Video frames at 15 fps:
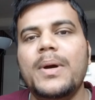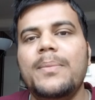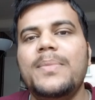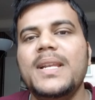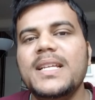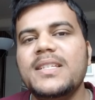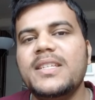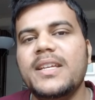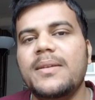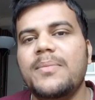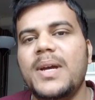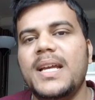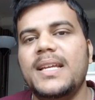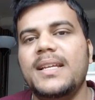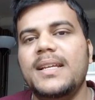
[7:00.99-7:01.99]
publishing
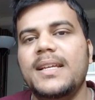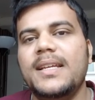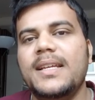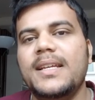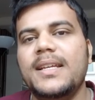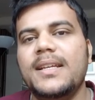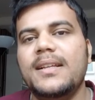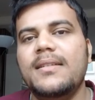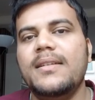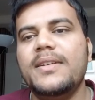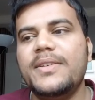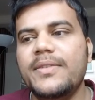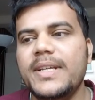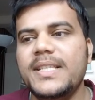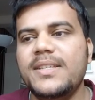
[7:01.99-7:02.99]
my
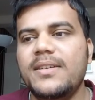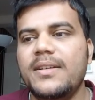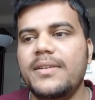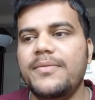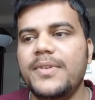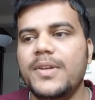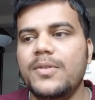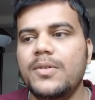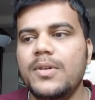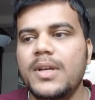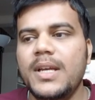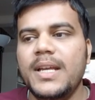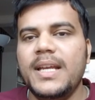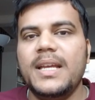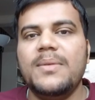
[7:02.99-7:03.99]
literature review
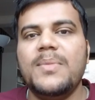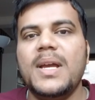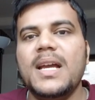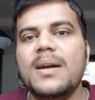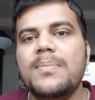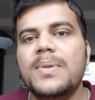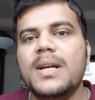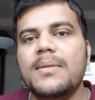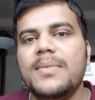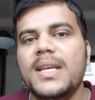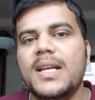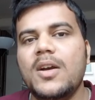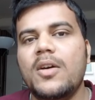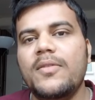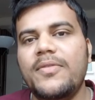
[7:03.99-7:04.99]
in my
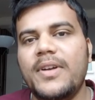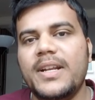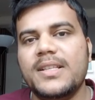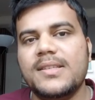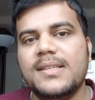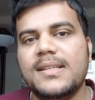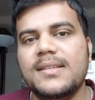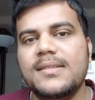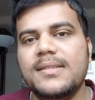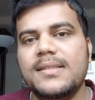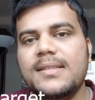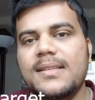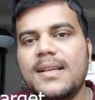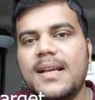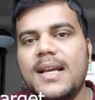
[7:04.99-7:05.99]
upcoming
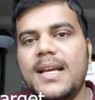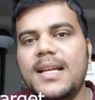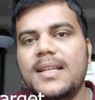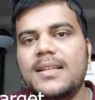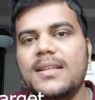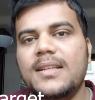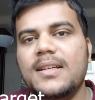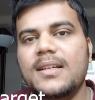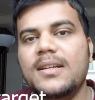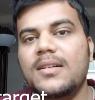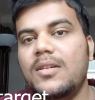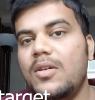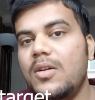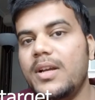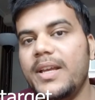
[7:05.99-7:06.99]
conferences. And
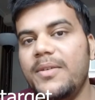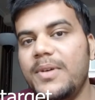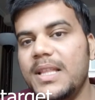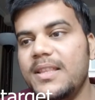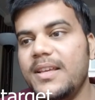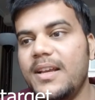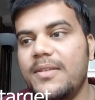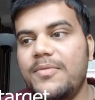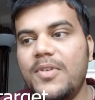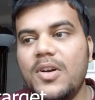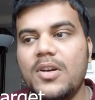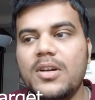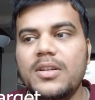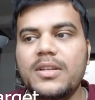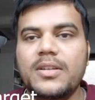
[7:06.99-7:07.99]
one thing I
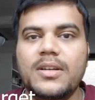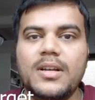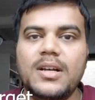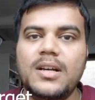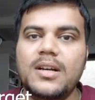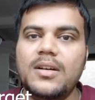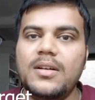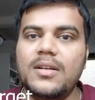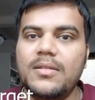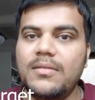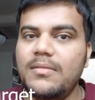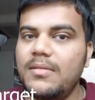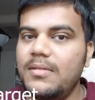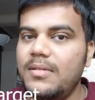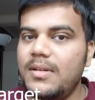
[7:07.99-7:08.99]
forgot,
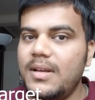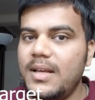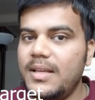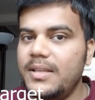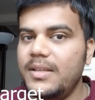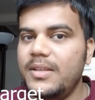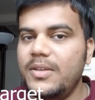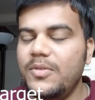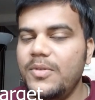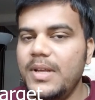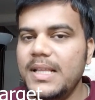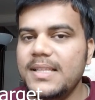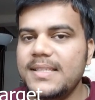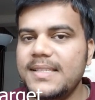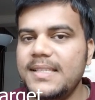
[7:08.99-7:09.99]
you
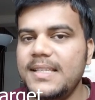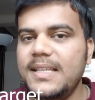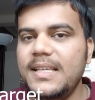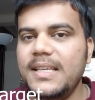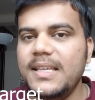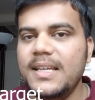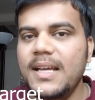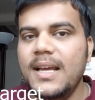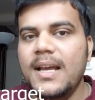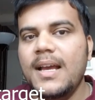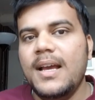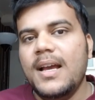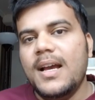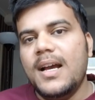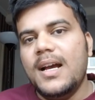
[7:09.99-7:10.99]
will see
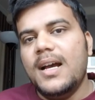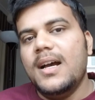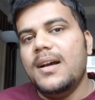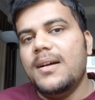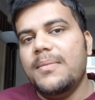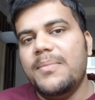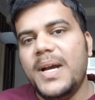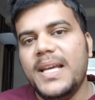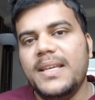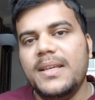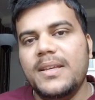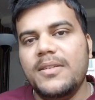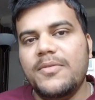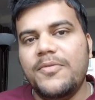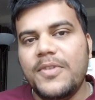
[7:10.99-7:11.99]

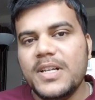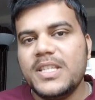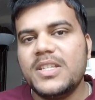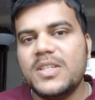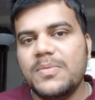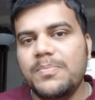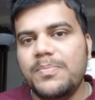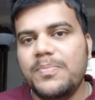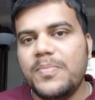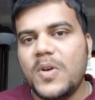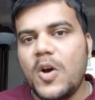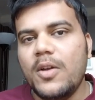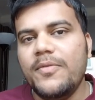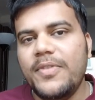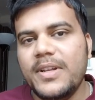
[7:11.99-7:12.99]
my first
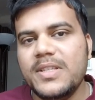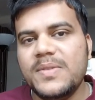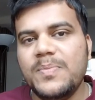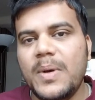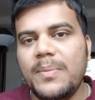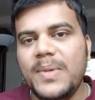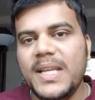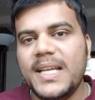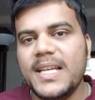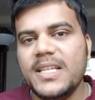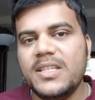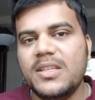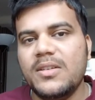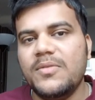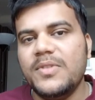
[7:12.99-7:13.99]
conference
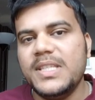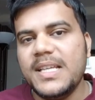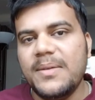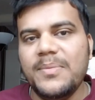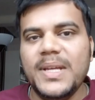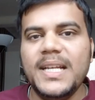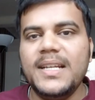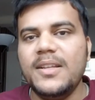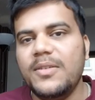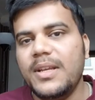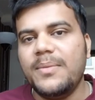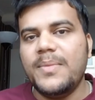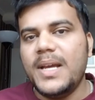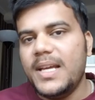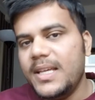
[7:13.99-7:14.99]
publication, which I made
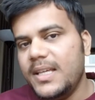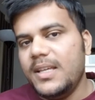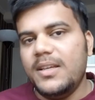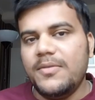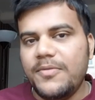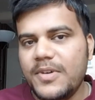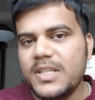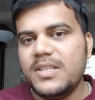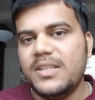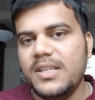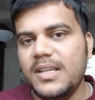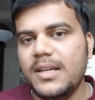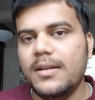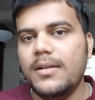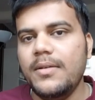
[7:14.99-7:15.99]
during my first
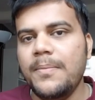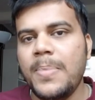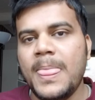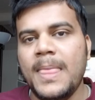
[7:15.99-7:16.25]
year.